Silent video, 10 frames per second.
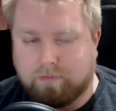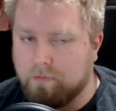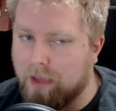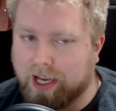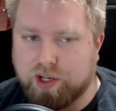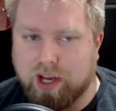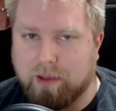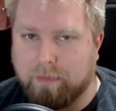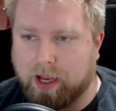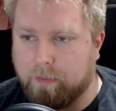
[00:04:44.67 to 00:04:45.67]
Mega
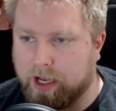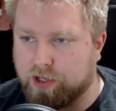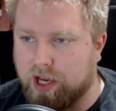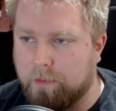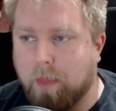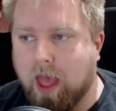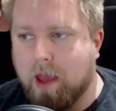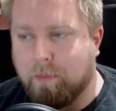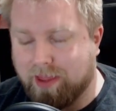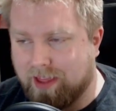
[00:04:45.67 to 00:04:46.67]
shame, mega, mega shame.
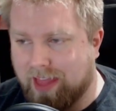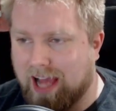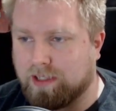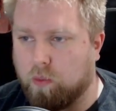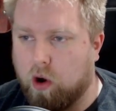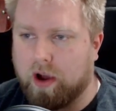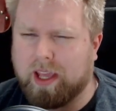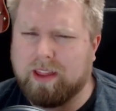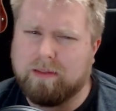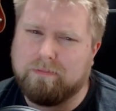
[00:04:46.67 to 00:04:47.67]
But then that's
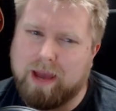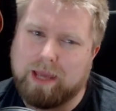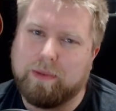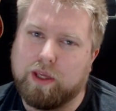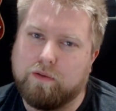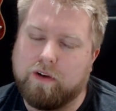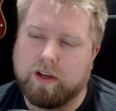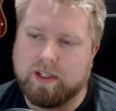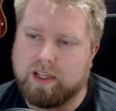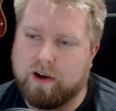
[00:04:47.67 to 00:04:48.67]
why maybe you
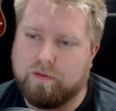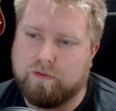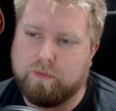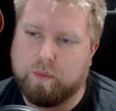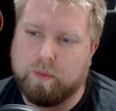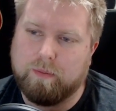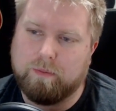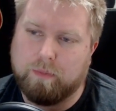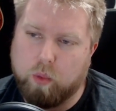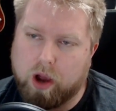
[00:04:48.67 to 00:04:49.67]
find yourself
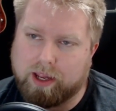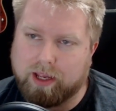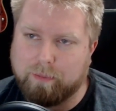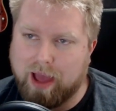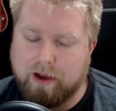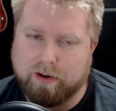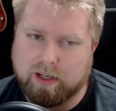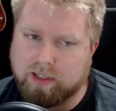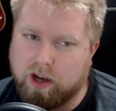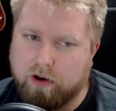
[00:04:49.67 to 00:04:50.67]
working better in
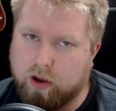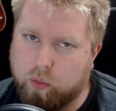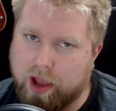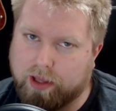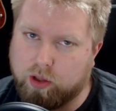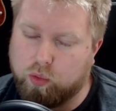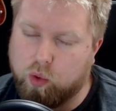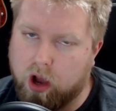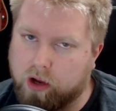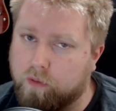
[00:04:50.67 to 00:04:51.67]
a scenario where you
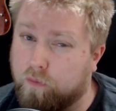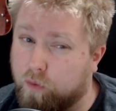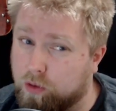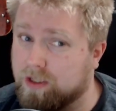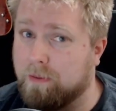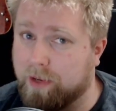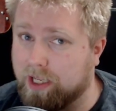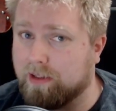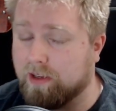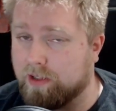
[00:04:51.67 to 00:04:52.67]
work for
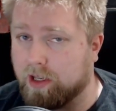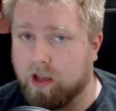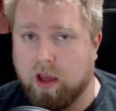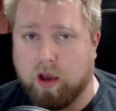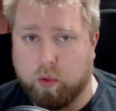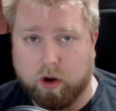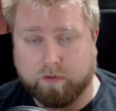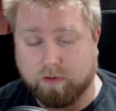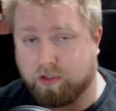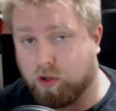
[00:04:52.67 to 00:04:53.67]
somebody teaching, work
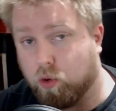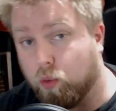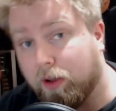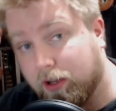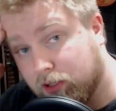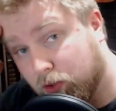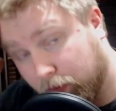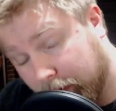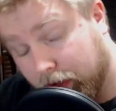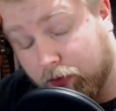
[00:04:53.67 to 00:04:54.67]
for a school. When I
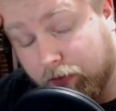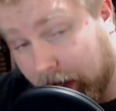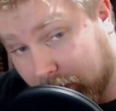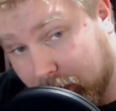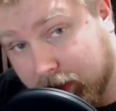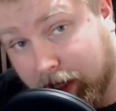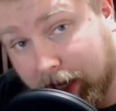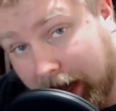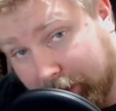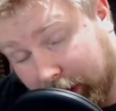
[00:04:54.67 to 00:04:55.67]
taught for the North London Music
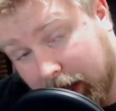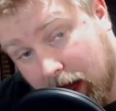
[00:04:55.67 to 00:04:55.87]
Academy,